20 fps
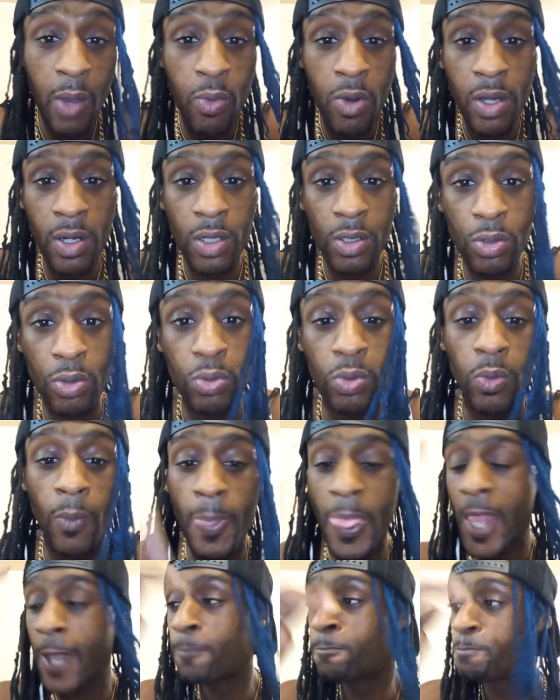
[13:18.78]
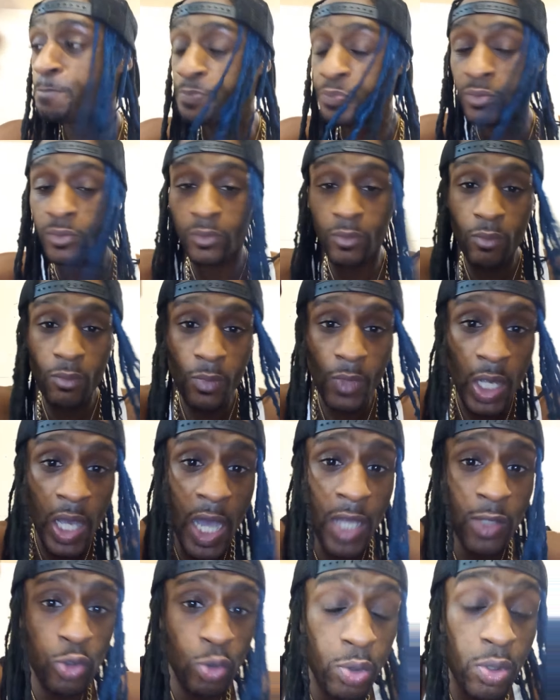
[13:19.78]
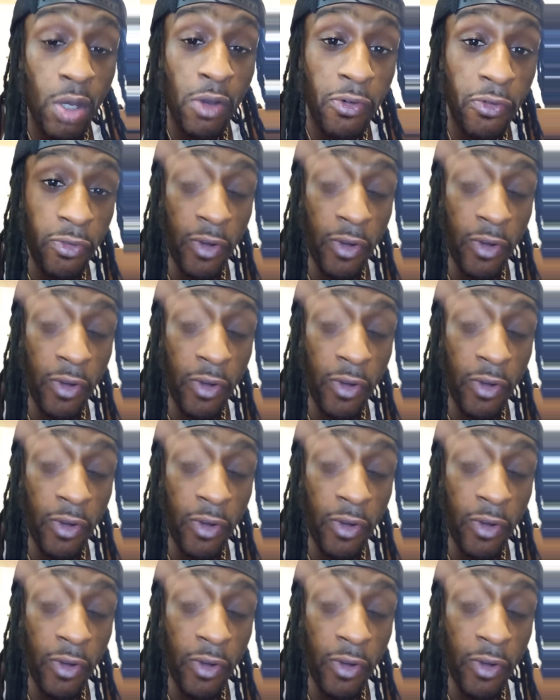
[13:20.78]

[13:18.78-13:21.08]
I want to do. I do the